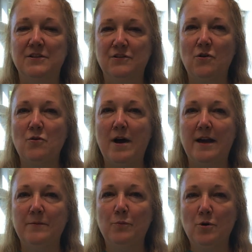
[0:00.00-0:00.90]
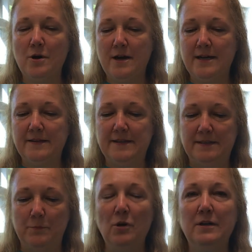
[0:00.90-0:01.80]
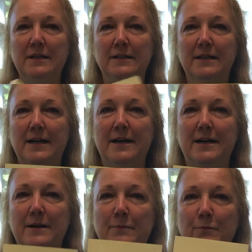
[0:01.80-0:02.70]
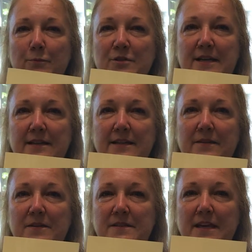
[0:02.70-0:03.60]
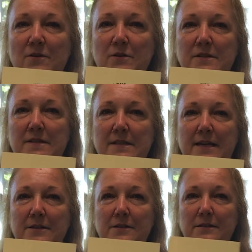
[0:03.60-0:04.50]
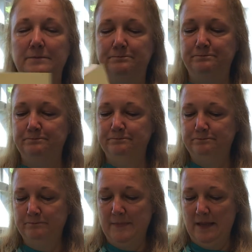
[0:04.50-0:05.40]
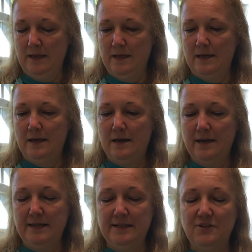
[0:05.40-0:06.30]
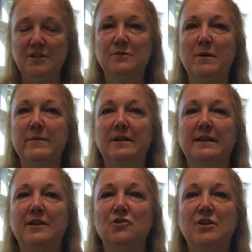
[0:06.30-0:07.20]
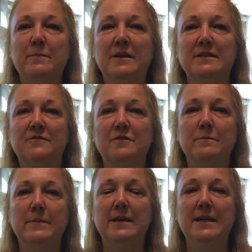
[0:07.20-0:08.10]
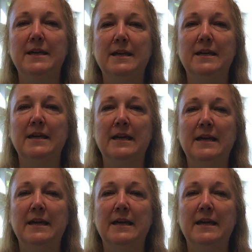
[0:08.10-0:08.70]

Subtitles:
So I brought this book, Protecting the Sacred Cycle, Indigenous Women in Leadership, because for me,